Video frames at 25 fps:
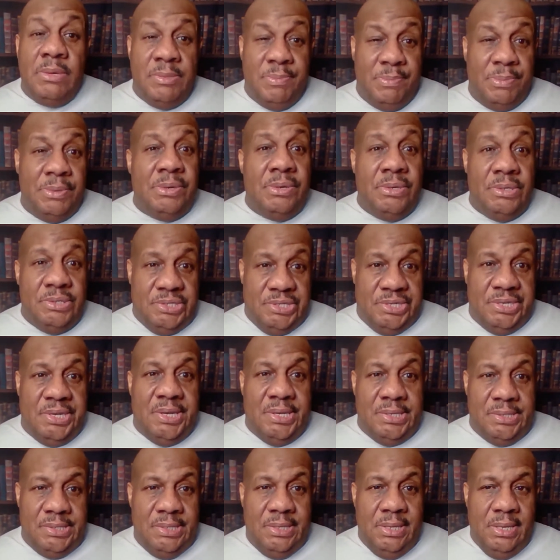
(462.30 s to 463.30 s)

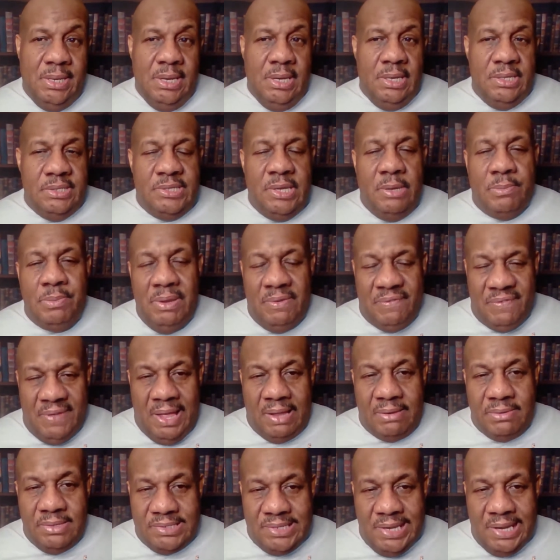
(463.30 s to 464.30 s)
bullshit. So we
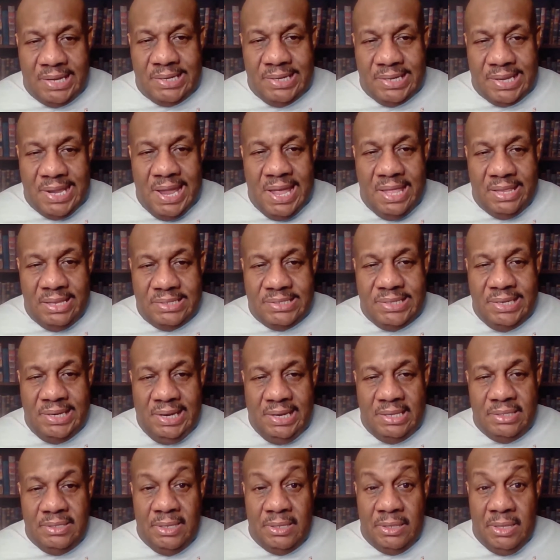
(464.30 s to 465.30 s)
found a
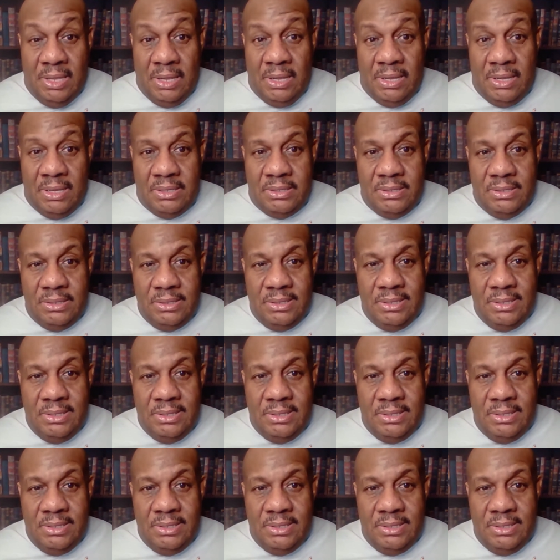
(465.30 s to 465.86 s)
technicality in the law.